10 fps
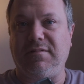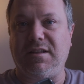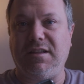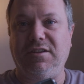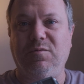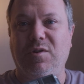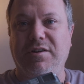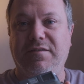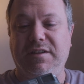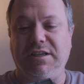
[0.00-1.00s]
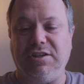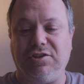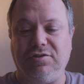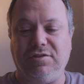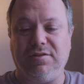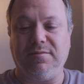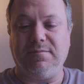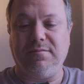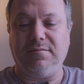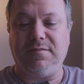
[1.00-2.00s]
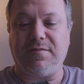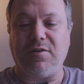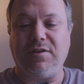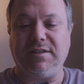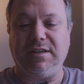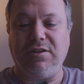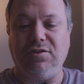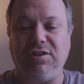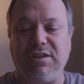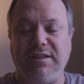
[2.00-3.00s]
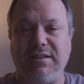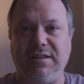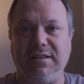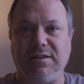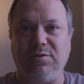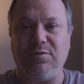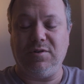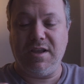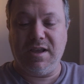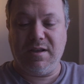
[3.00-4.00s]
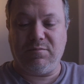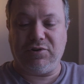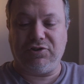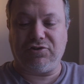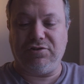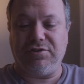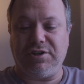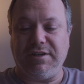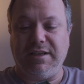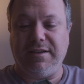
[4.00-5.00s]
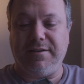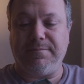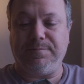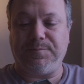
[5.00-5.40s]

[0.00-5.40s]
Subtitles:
I think you won't have any issues focusing using this little protrusion here.